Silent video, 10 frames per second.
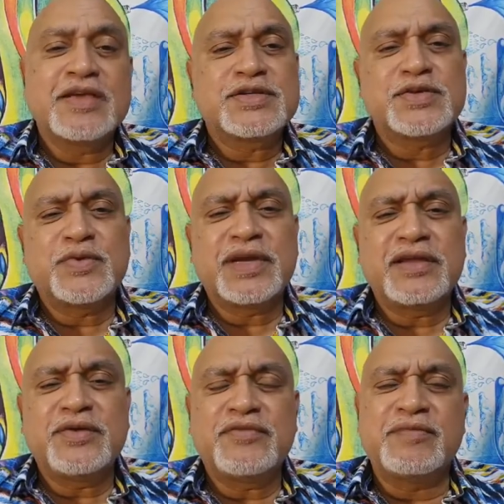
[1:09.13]
So whether
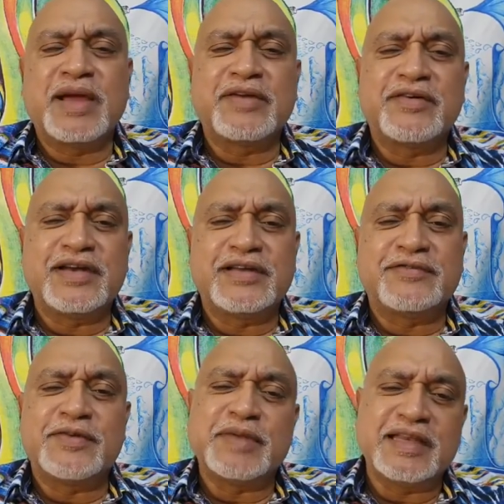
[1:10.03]
you have migrated
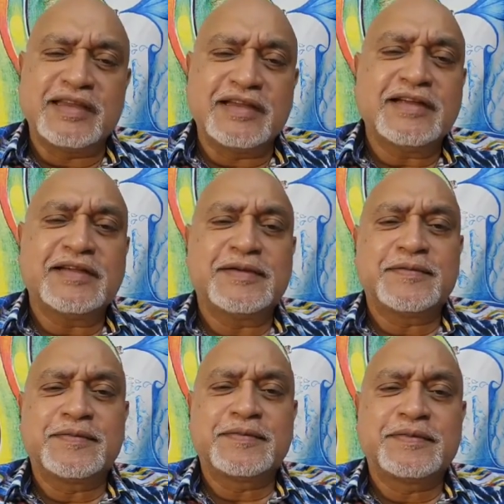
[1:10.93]
from India
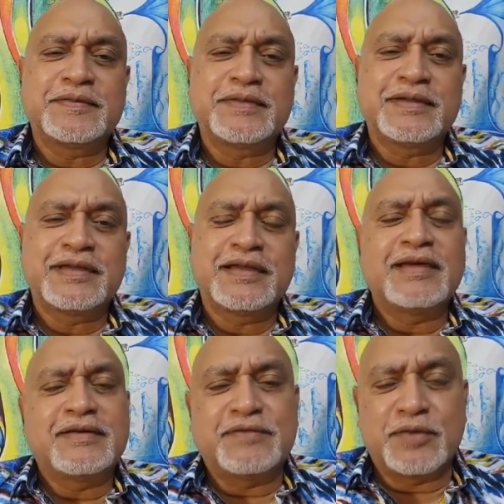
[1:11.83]

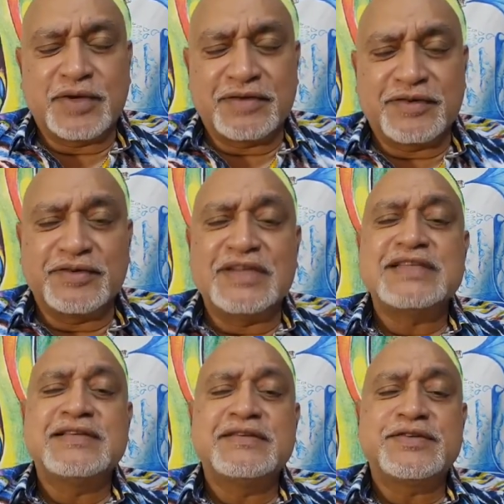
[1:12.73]
for whatever
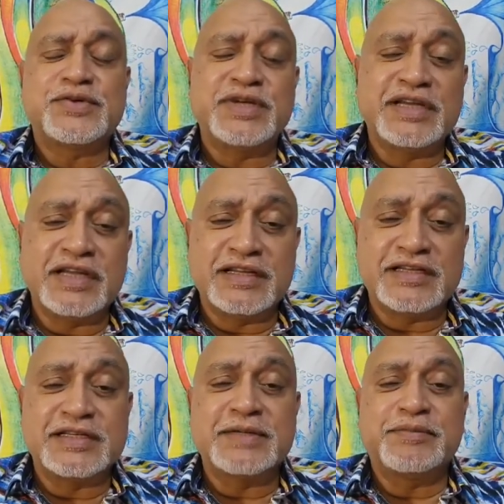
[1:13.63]
reason, through
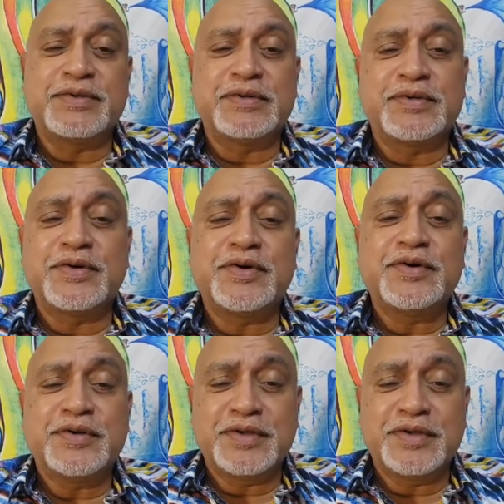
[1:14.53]
indentureship, or